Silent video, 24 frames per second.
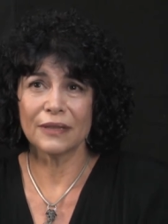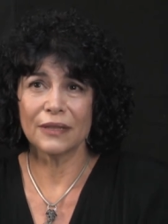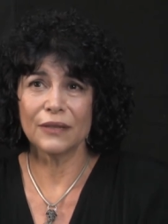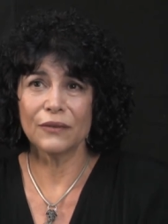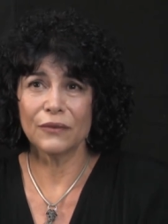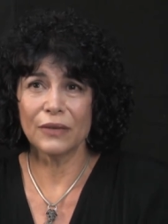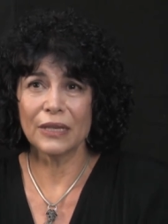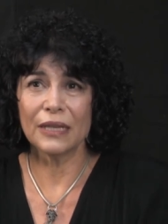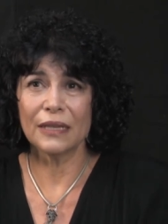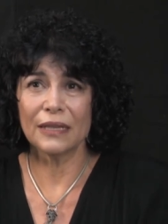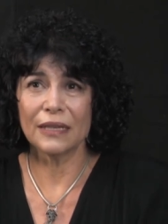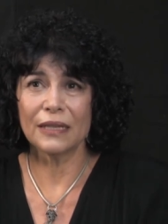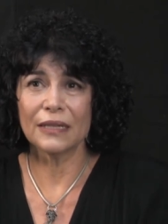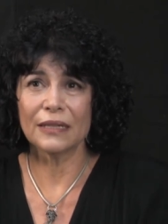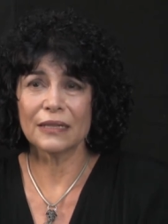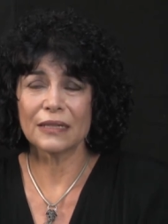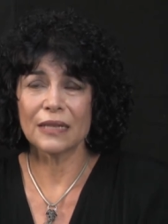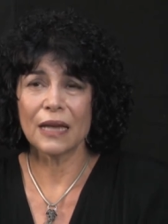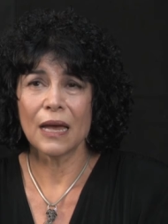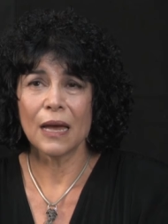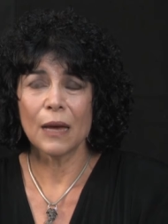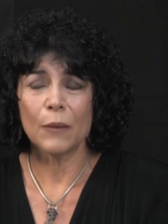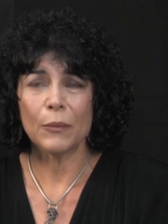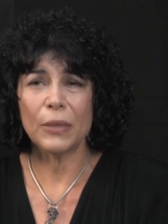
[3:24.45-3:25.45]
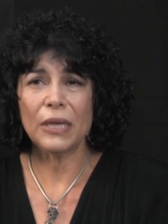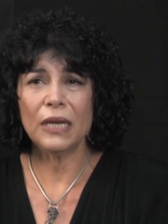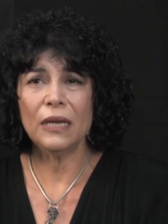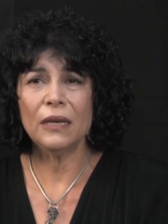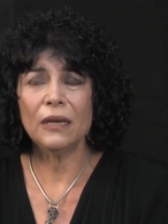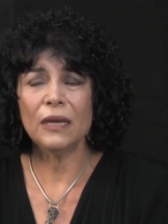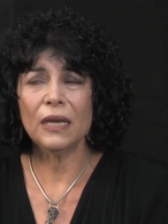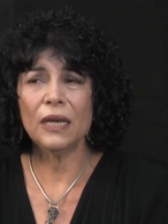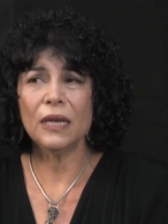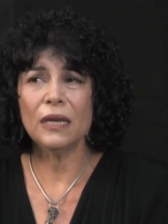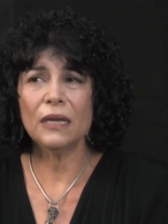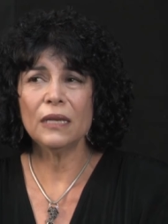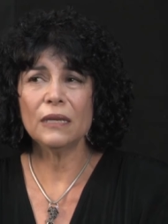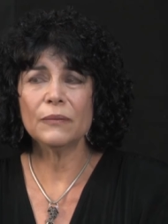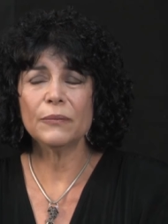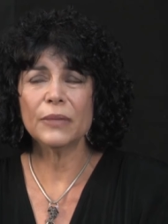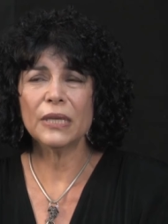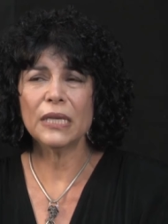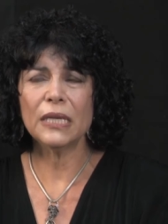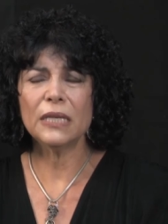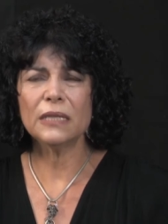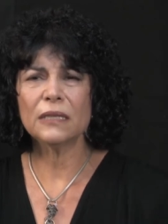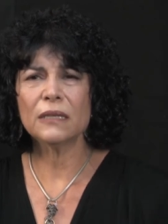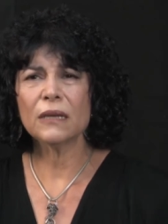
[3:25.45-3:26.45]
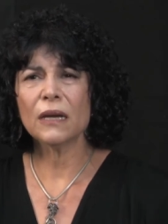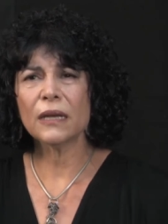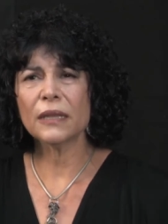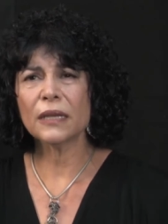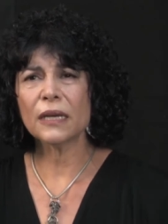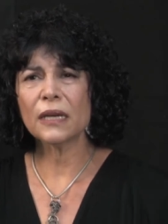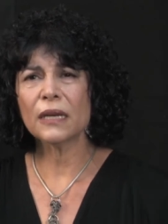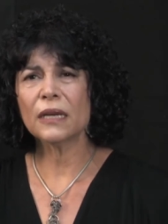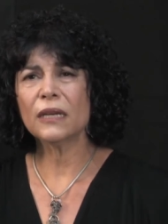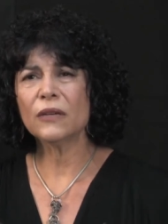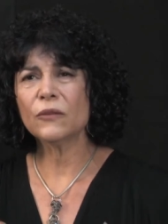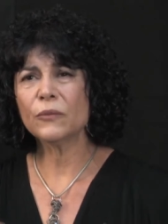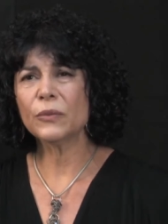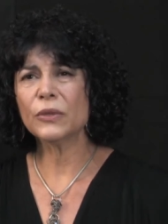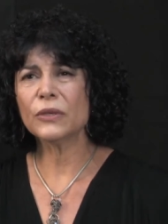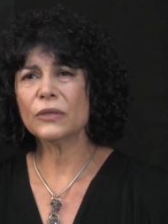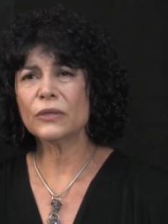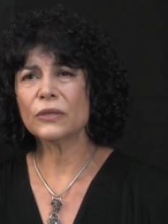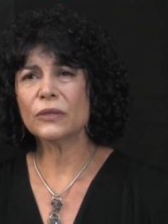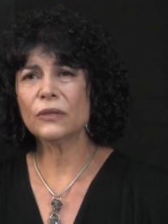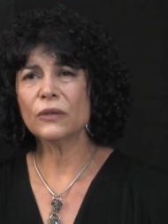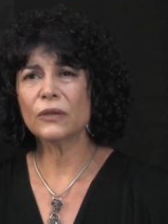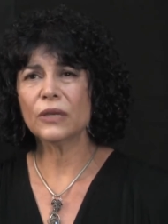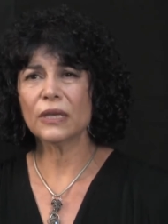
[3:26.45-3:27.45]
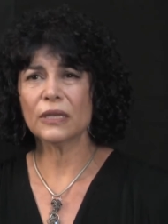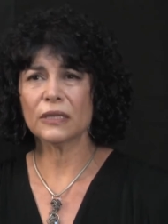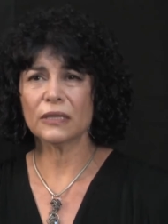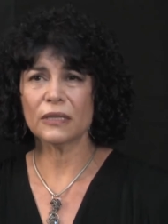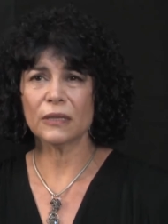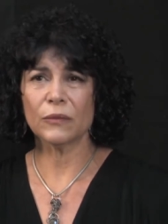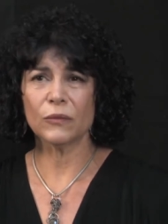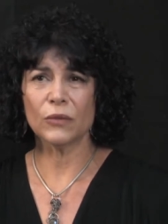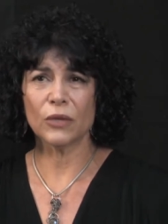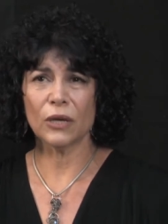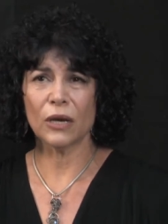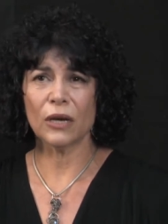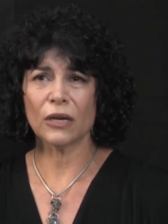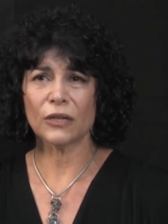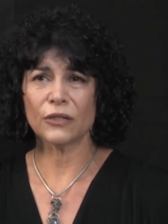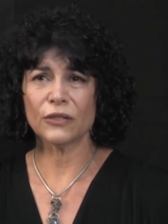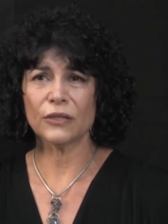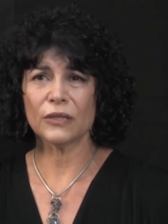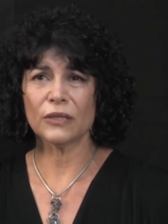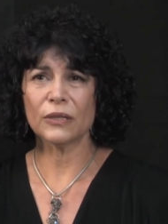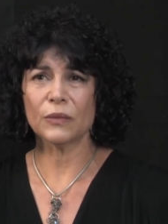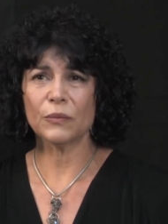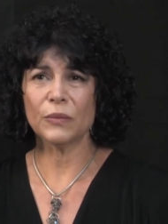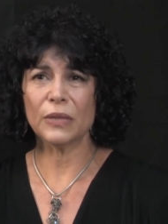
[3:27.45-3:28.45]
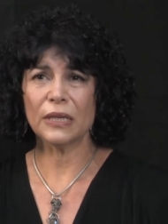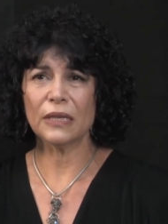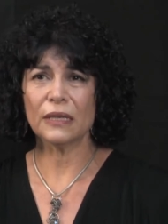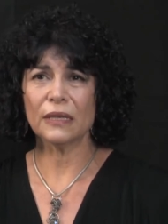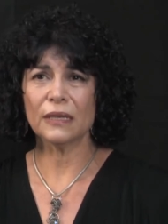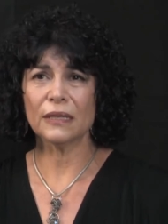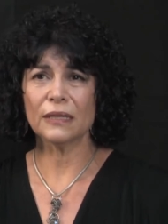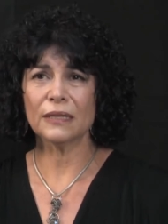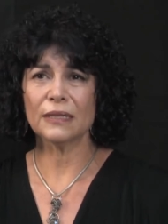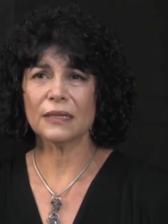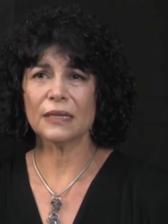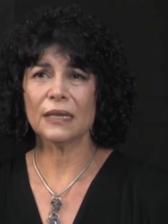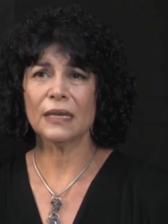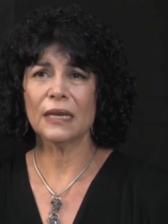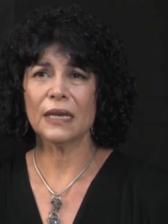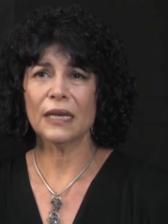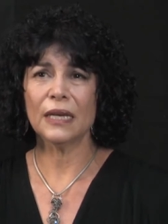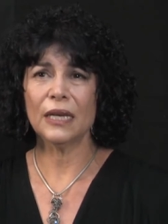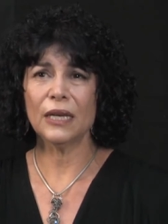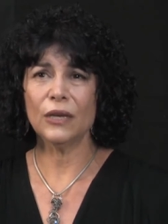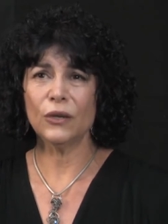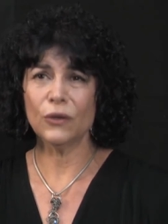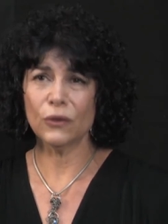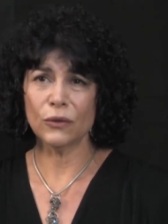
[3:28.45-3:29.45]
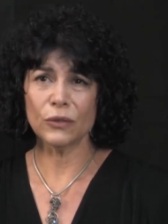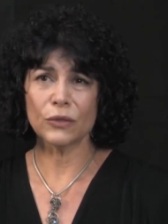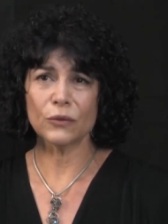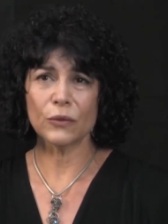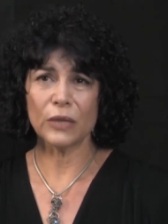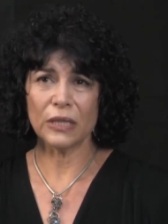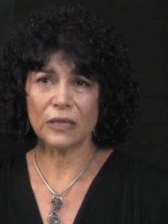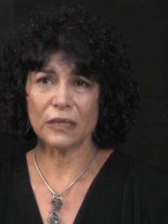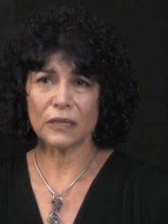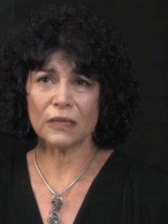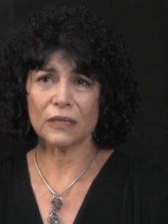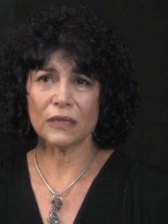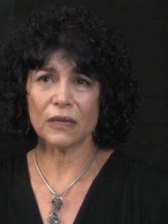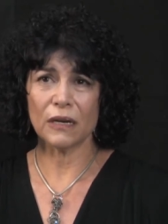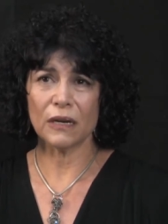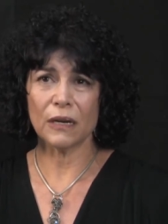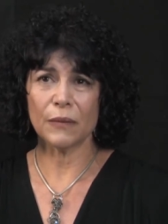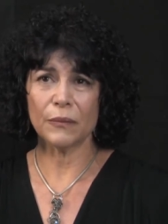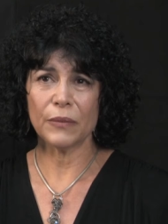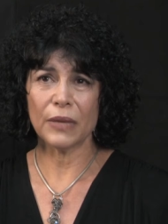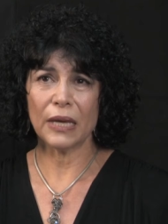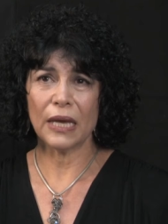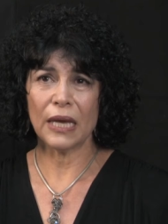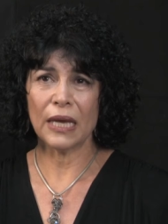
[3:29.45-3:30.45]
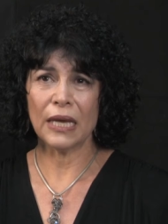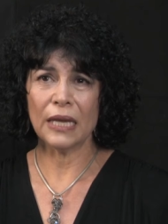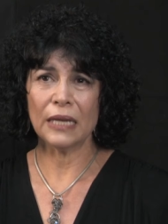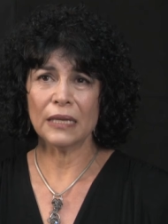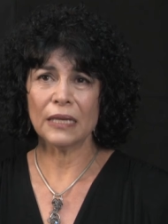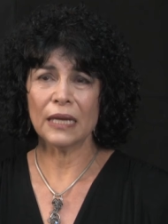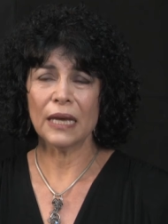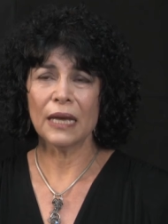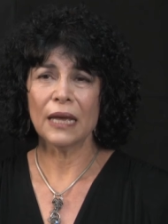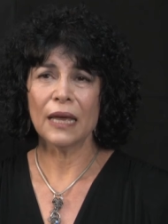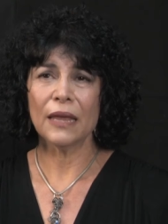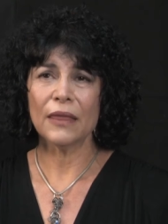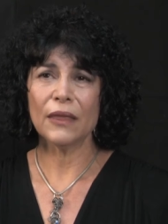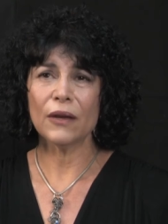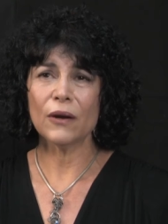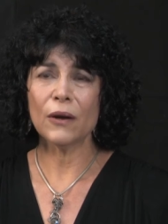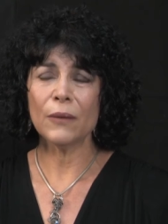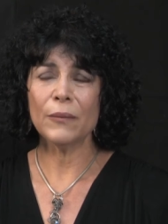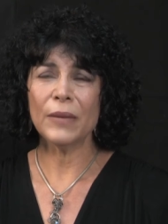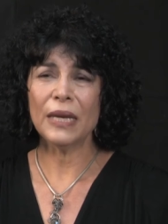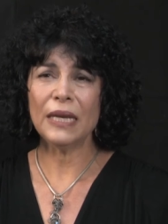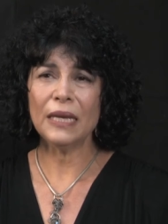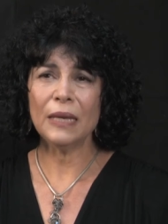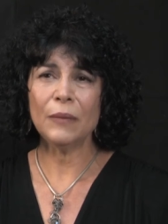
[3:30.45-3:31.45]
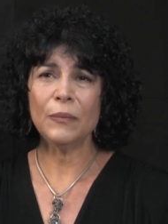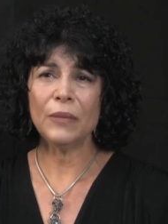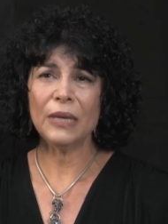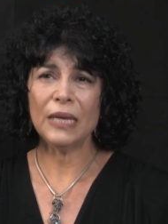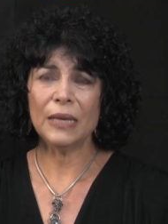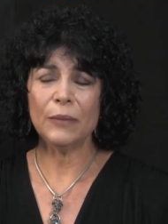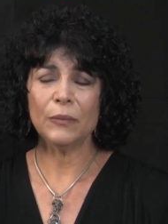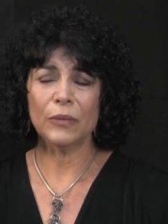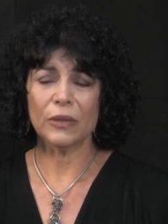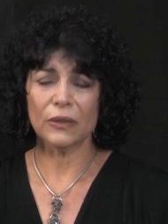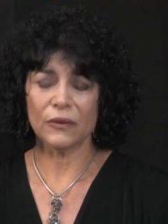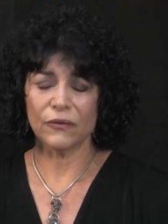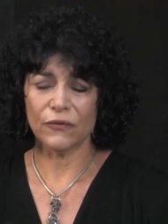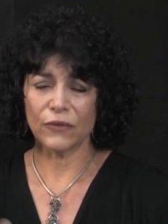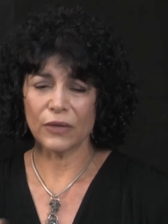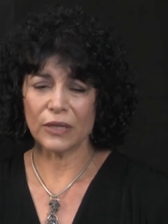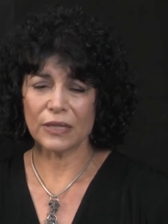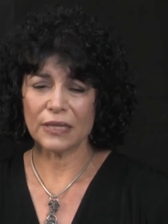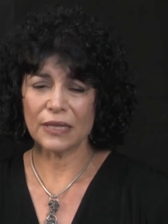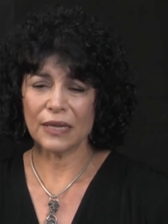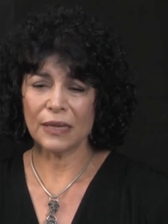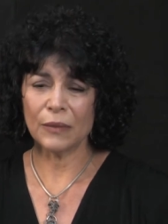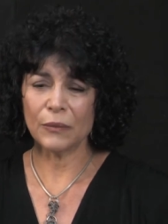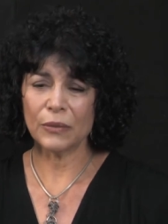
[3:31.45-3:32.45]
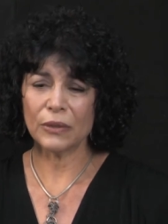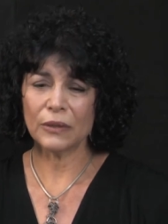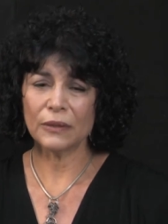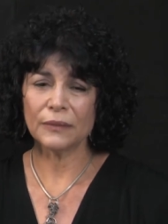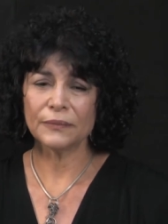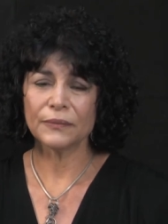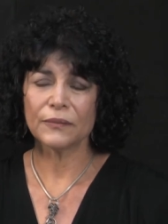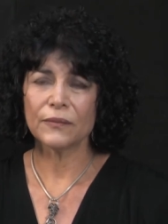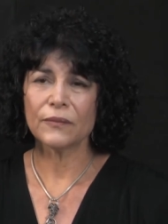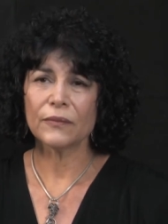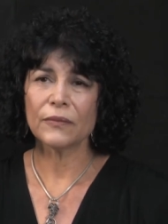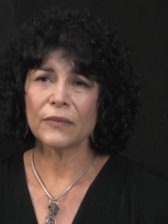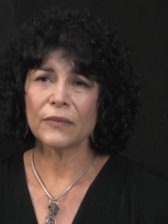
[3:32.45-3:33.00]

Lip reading: He really is. But he's not the kind of person who gets obnoxious, because he knows when to stop. And there are many people, for example,